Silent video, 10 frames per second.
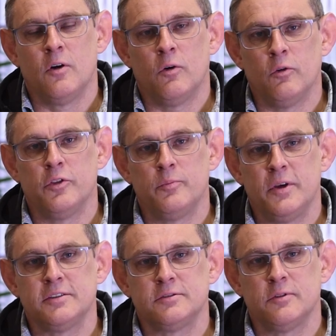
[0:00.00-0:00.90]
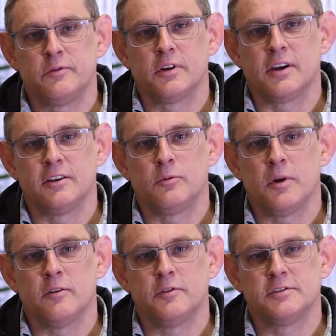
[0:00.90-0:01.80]
All the best with the grade
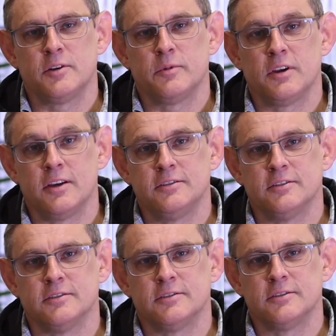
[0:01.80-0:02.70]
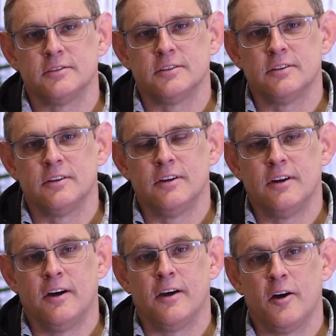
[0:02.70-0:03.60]
12 examinations.
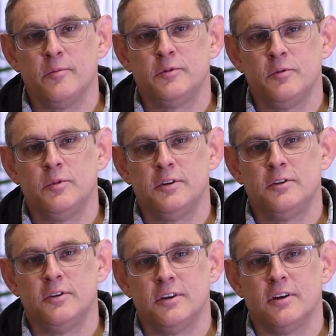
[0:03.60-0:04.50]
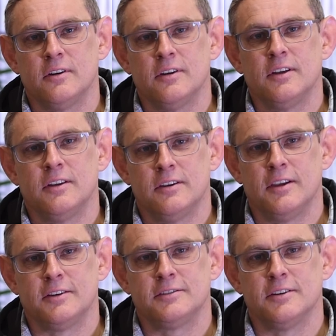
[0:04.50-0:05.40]
I hope to meet you here
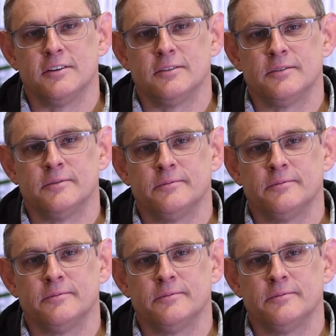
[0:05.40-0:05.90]
next year.